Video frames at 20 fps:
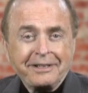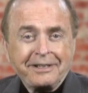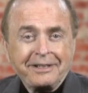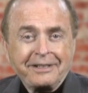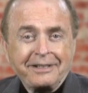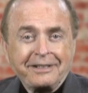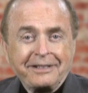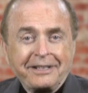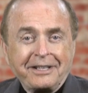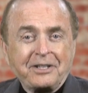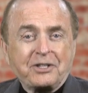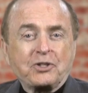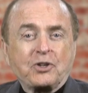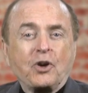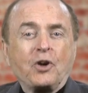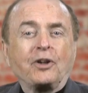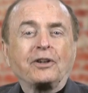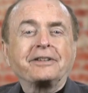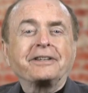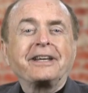It's
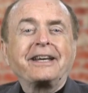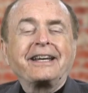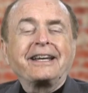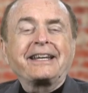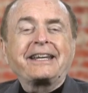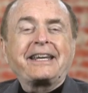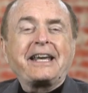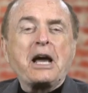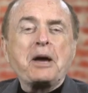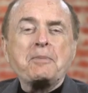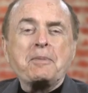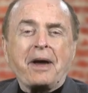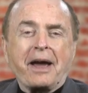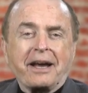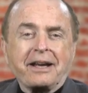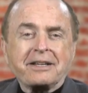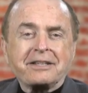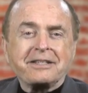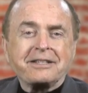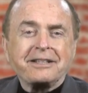called
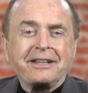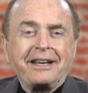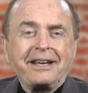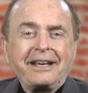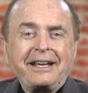Chemex